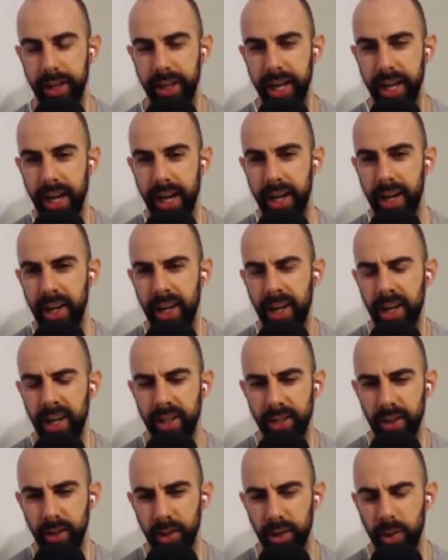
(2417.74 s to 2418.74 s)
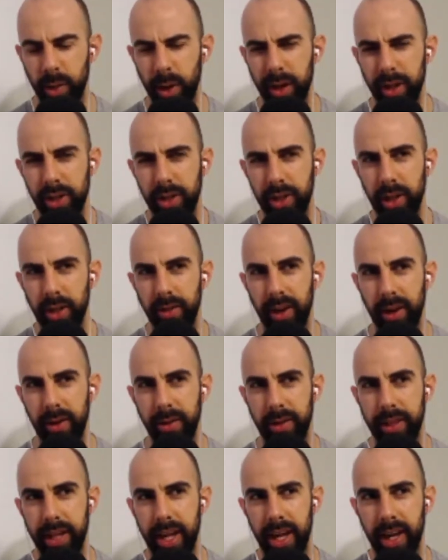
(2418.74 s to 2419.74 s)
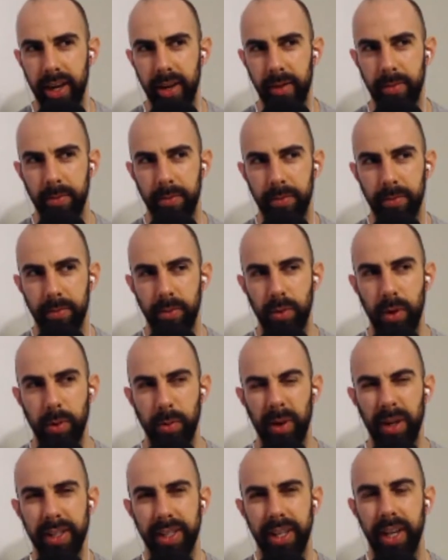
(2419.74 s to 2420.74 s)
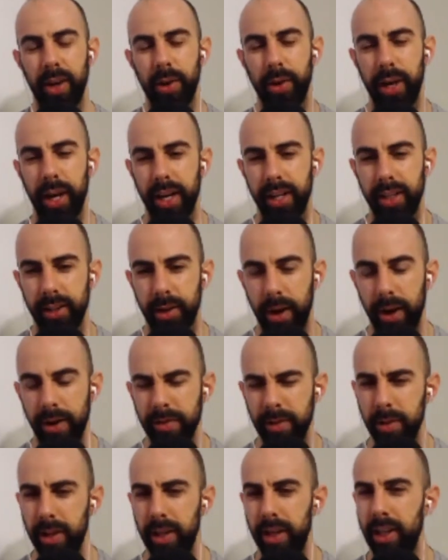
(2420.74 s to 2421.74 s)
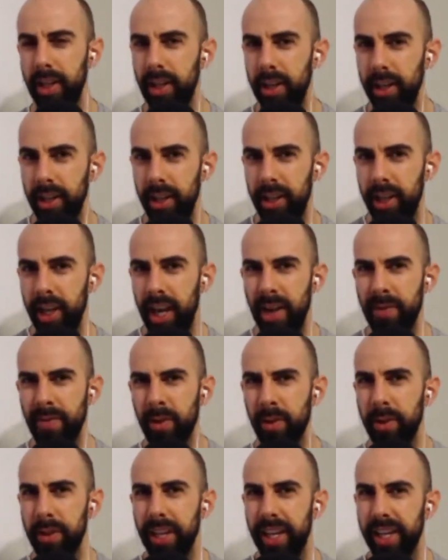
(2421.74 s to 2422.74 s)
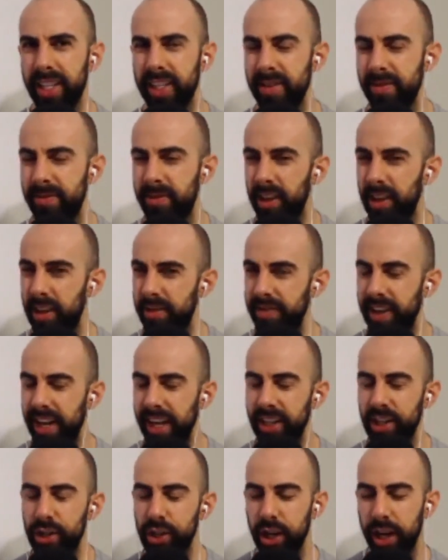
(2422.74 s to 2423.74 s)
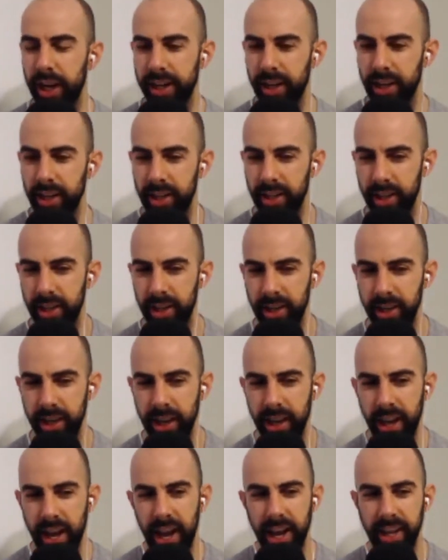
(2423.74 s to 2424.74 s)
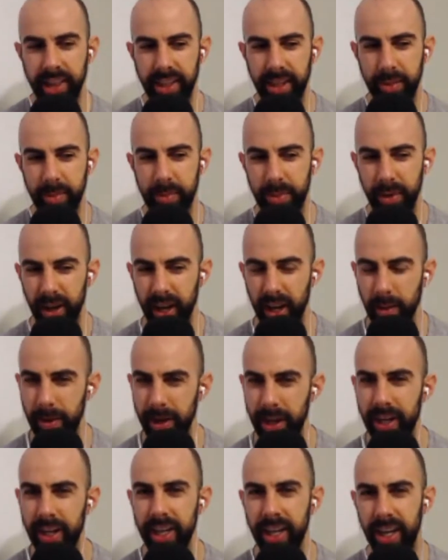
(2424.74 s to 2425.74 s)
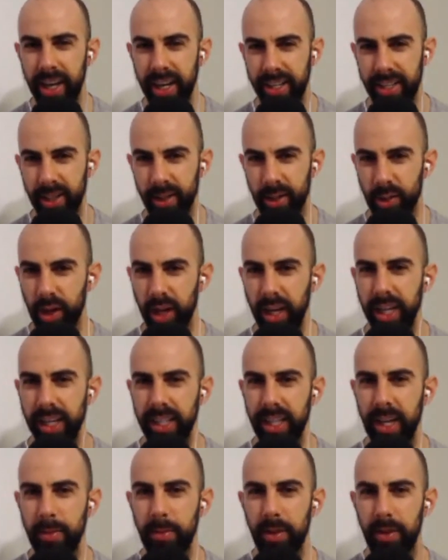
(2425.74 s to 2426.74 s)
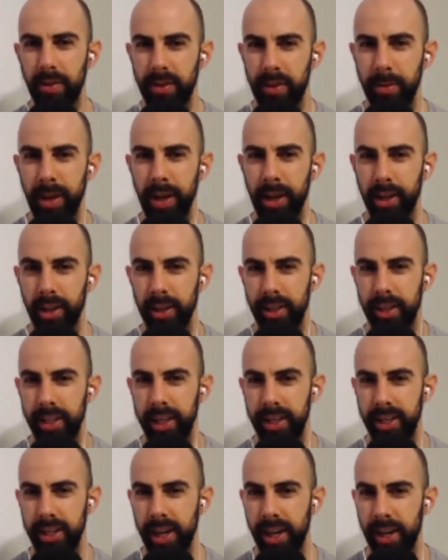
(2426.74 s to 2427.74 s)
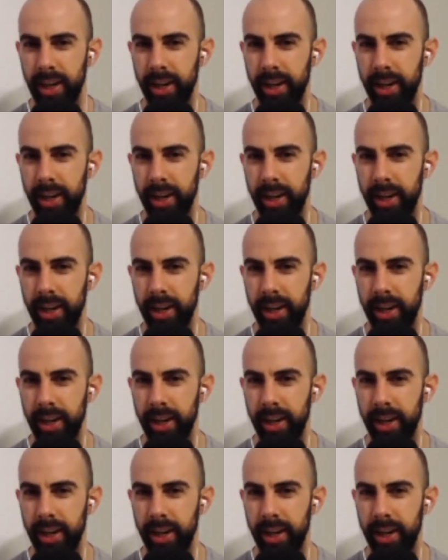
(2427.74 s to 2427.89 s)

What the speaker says: get. So a question around that, what was it? Okay, so everyone likes to vilify China and then bring up India as this great example of democracy. And yet,